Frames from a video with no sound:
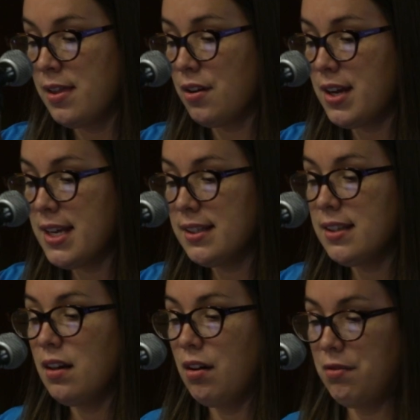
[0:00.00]
There
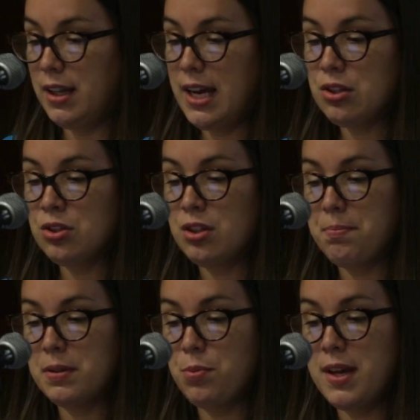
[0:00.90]
isn't a
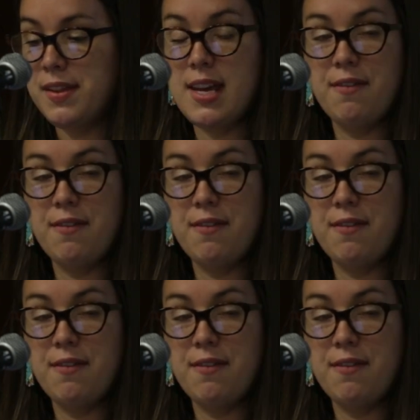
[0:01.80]
relationship between the